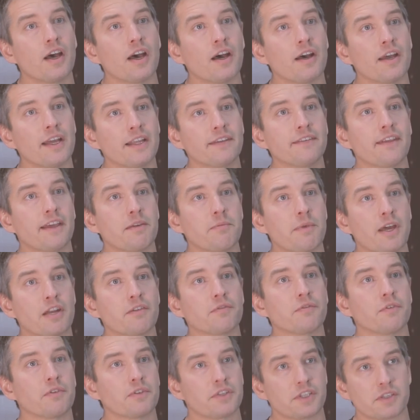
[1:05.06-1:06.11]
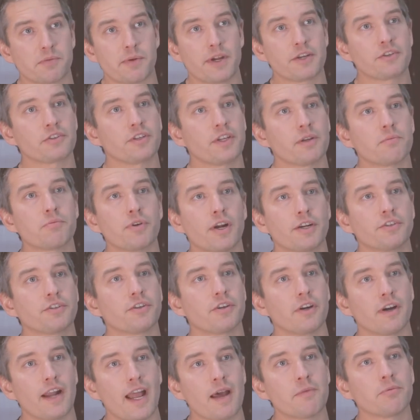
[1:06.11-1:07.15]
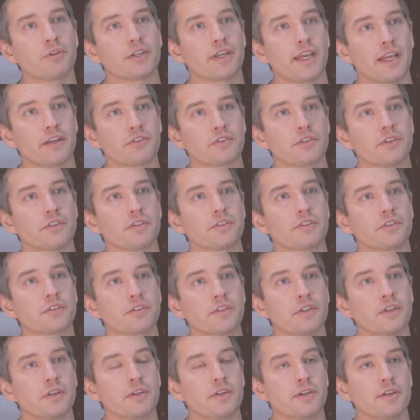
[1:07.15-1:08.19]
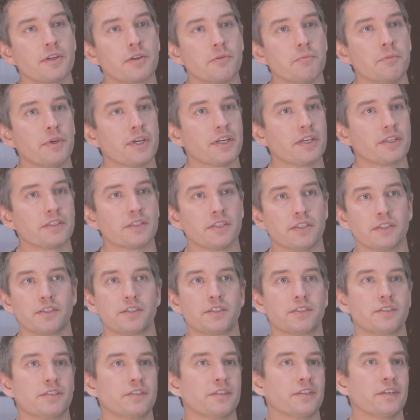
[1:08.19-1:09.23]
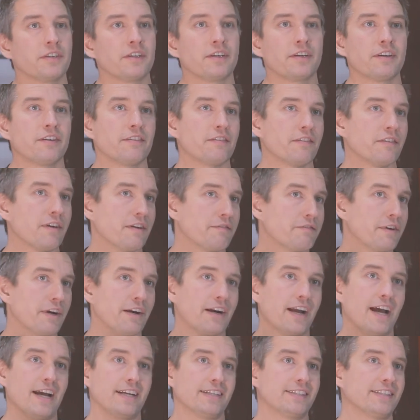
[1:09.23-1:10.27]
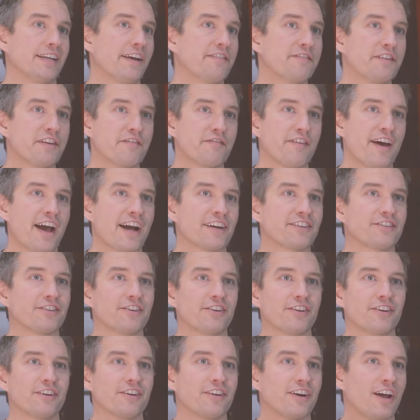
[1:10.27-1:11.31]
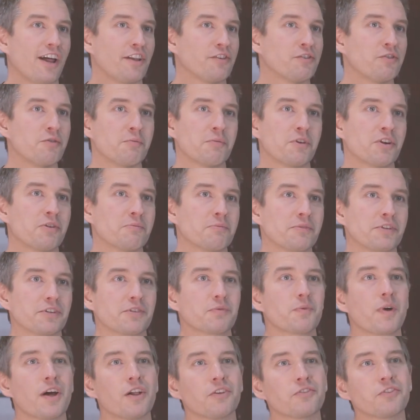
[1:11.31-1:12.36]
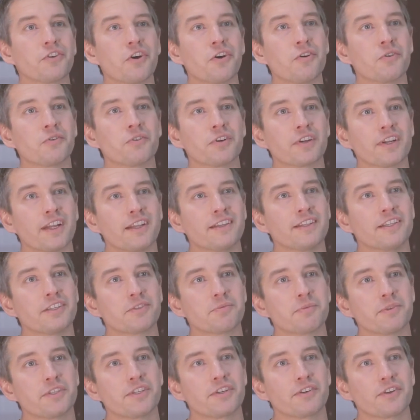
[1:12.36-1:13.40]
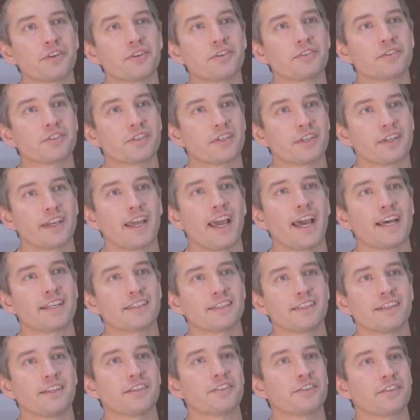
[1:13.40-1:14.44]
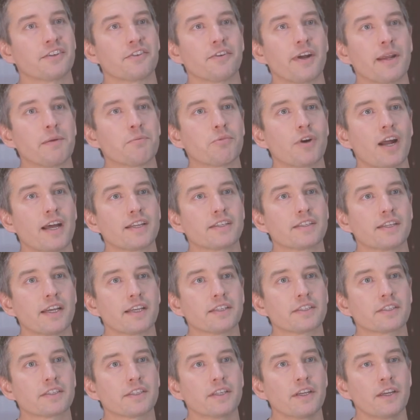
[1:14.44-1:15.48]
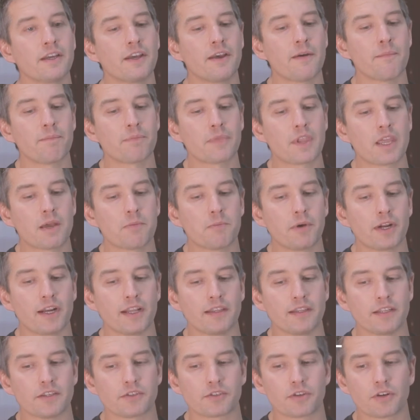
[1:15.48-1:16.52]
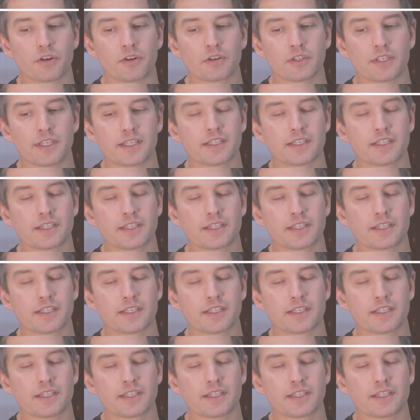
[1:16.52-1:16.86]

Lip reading: intake manifolds, especially in pressure applications, because it's very high safety factor. Aluminum is well known in these materials, and casting is a great process. But in this early